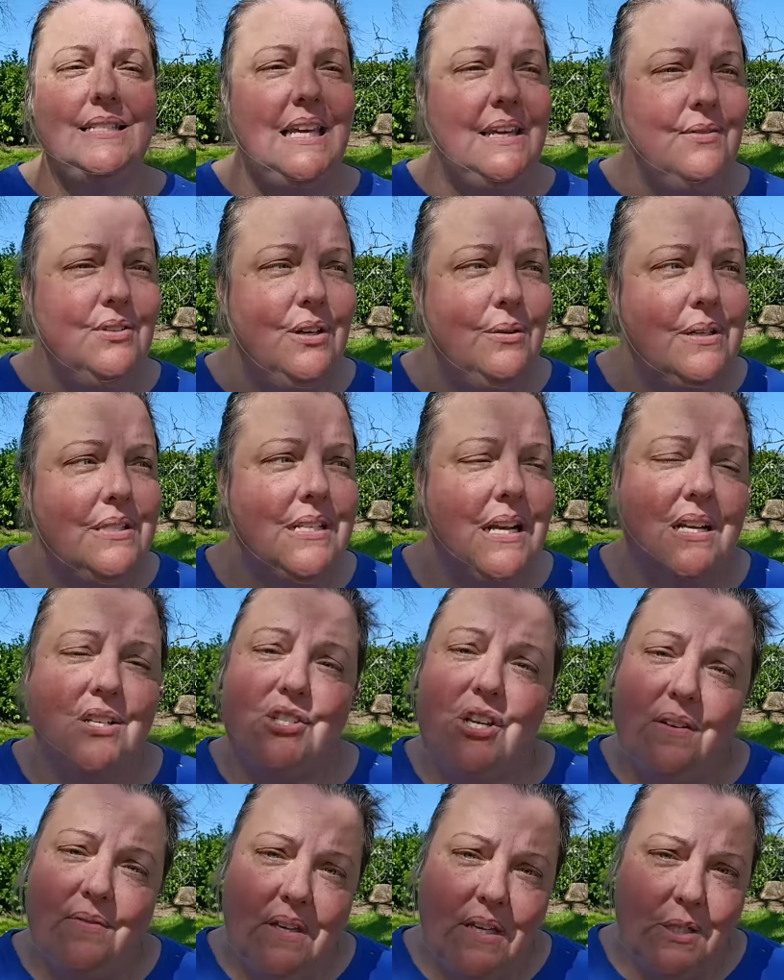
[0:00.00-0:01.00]
even though it's not
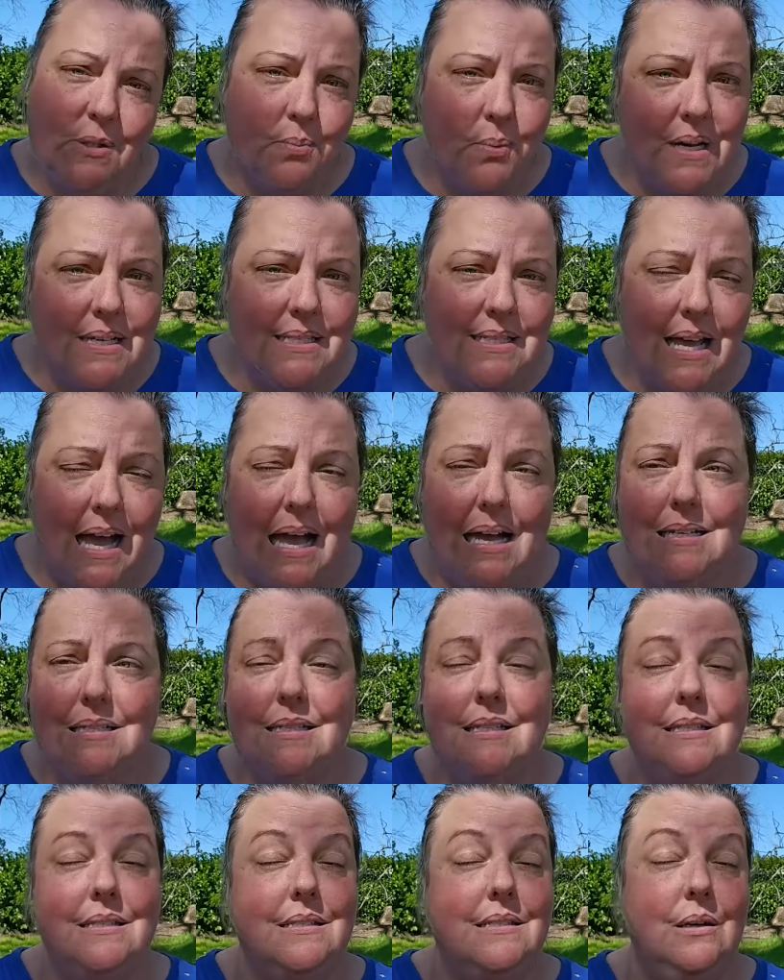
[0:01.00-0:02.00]
Chevy Express
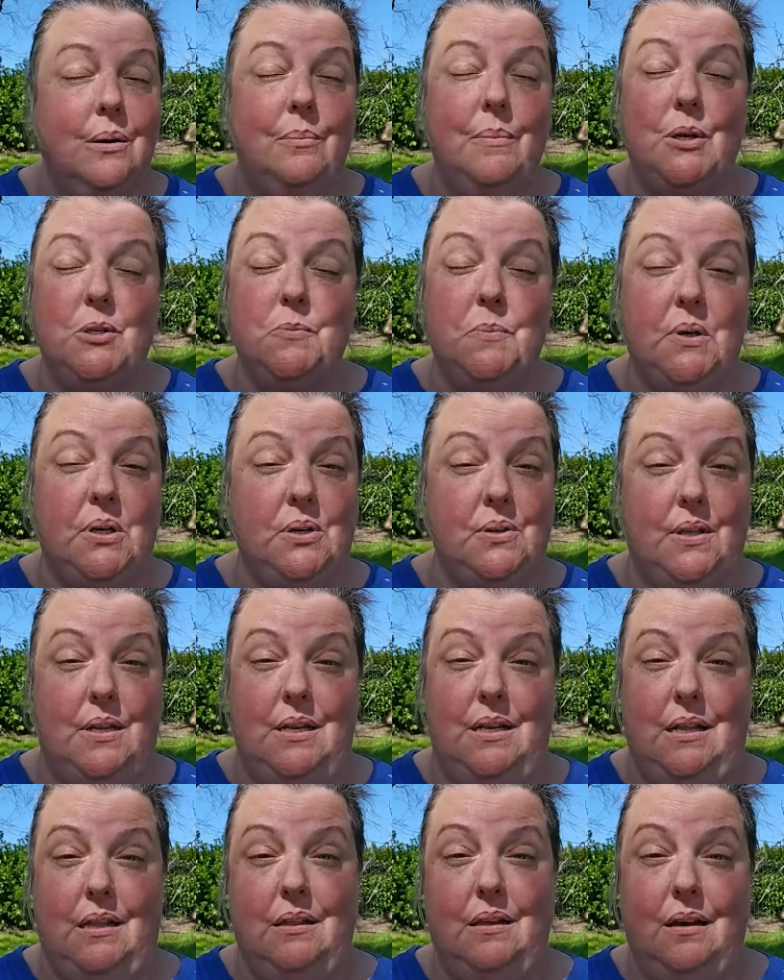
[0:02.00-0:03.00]
sized, it's still much bigger than
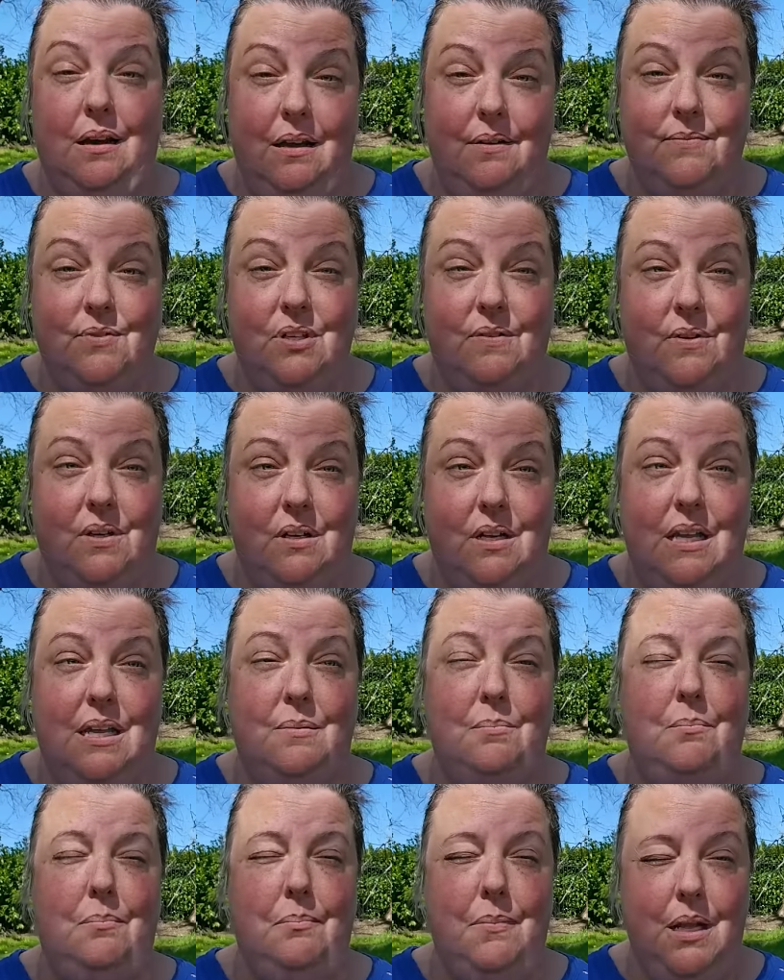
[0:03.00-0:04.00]
anything I've driven
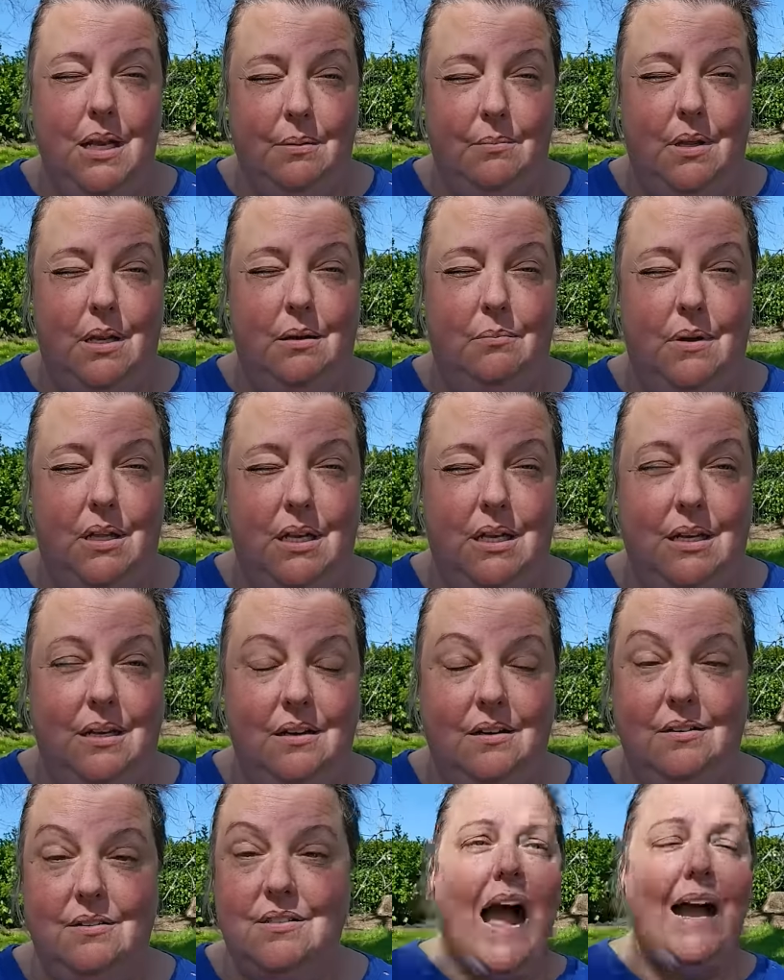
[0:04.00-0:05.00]
in many, many, many
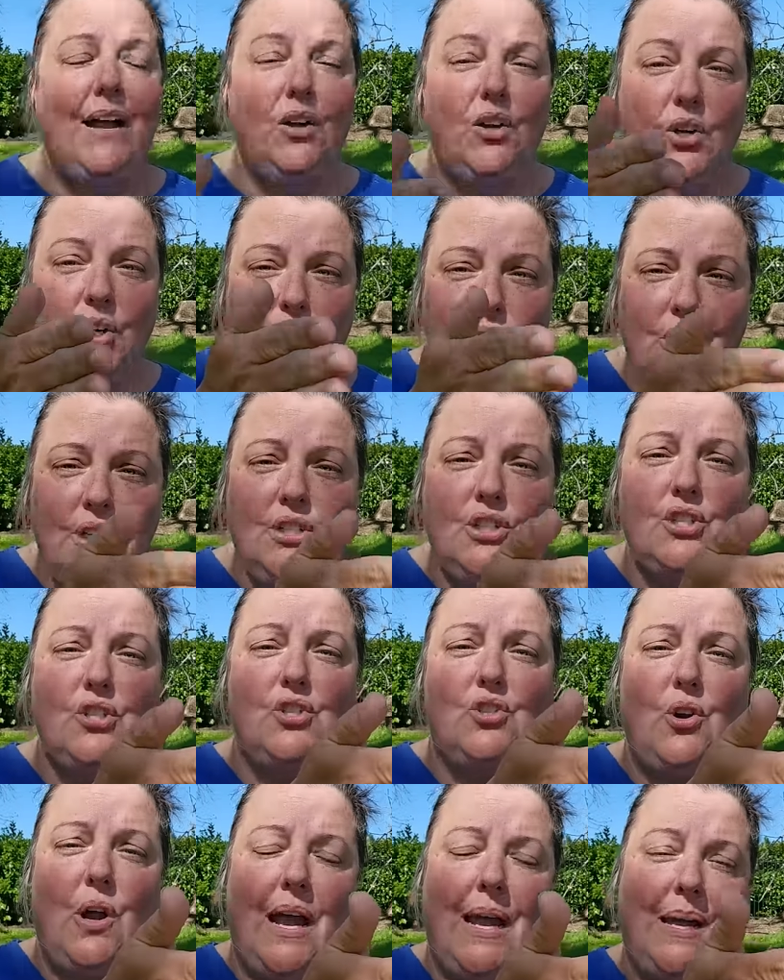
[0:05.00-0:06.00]
years. I could just
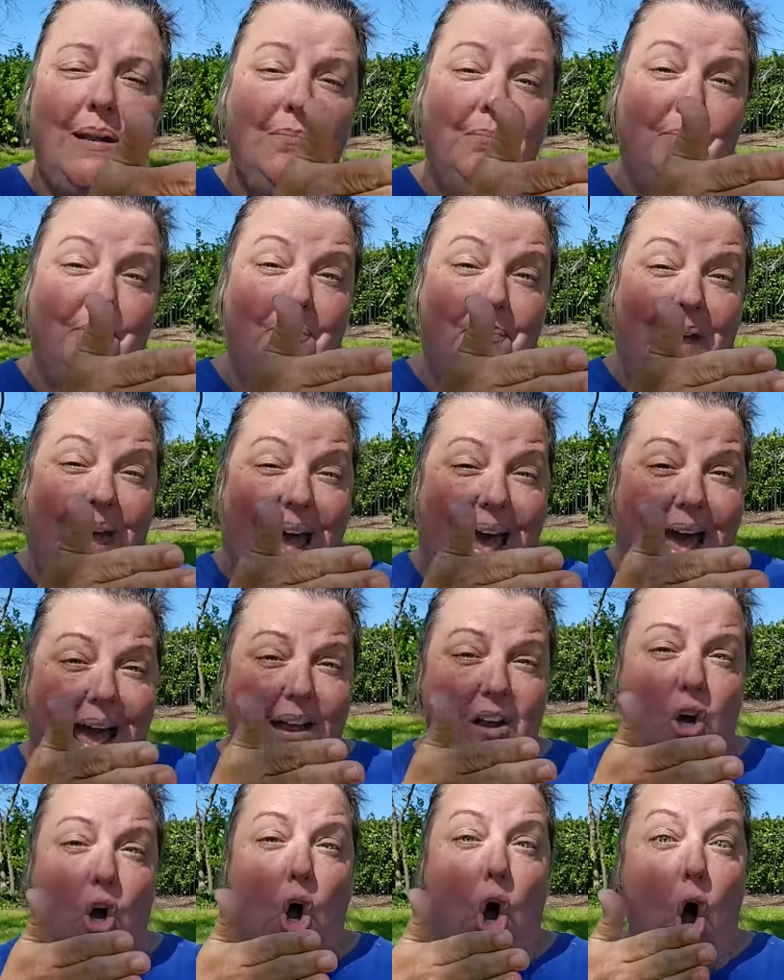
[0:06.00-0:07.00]
try and
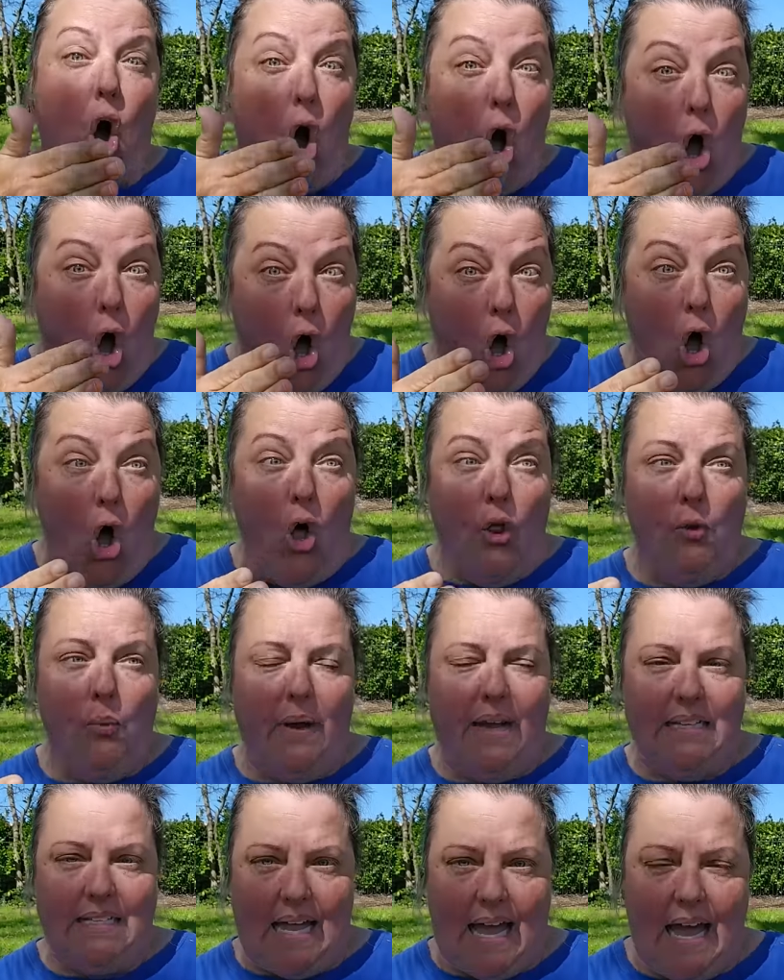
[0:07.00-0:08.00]
back all the
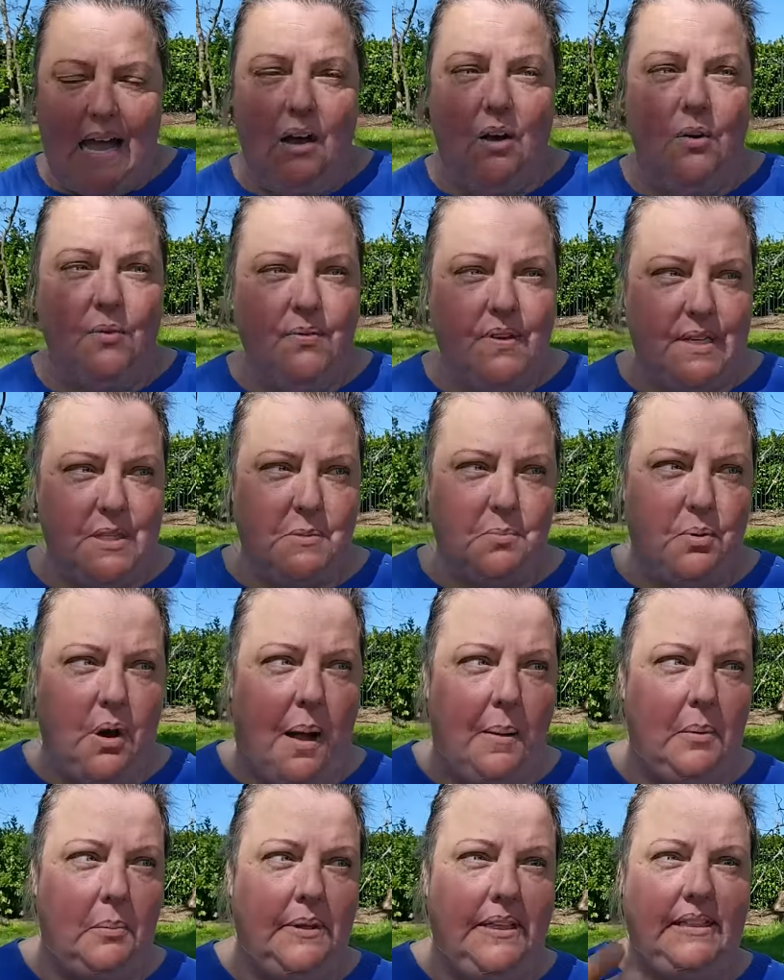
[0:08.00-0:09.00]
way down this
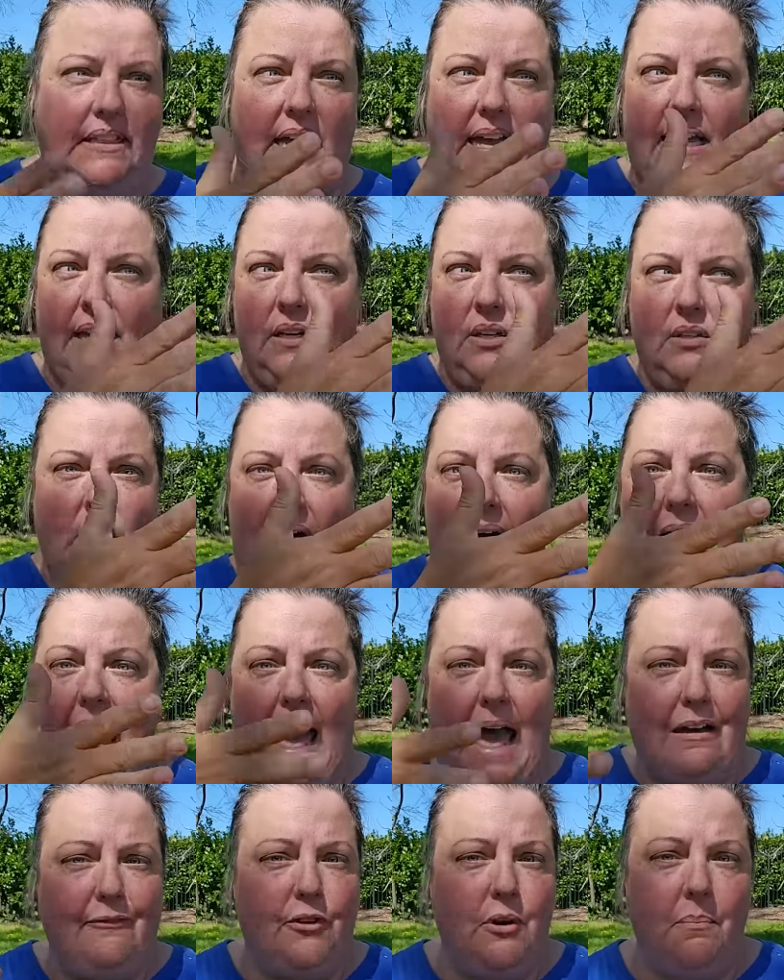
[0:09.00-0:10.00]
probably like
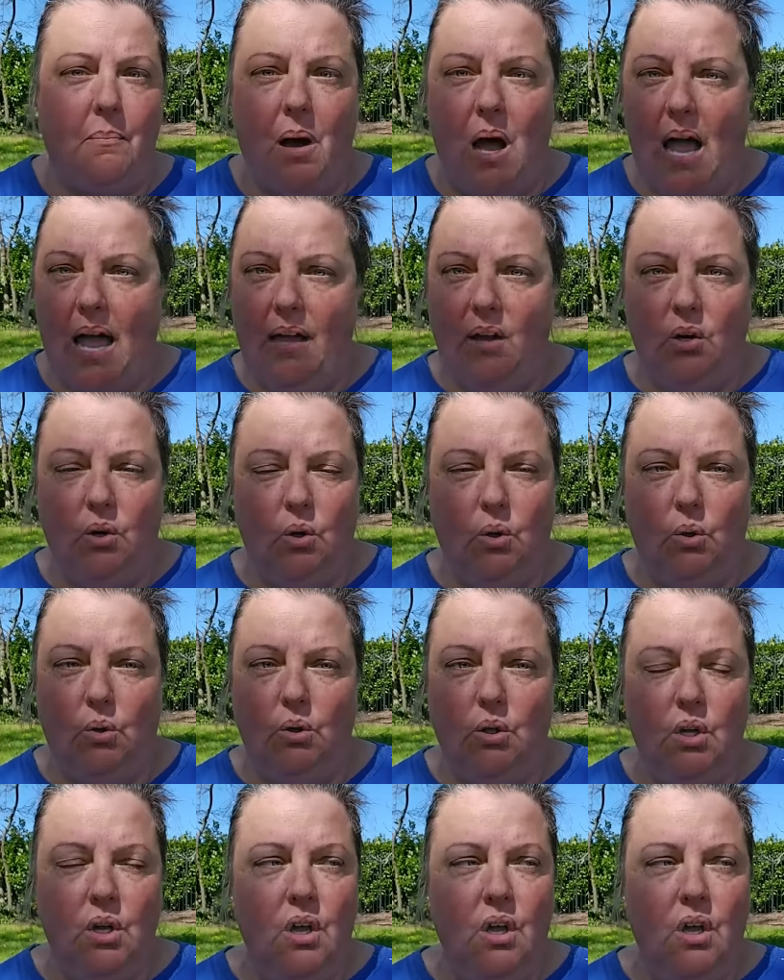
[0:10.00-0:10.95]
half a mile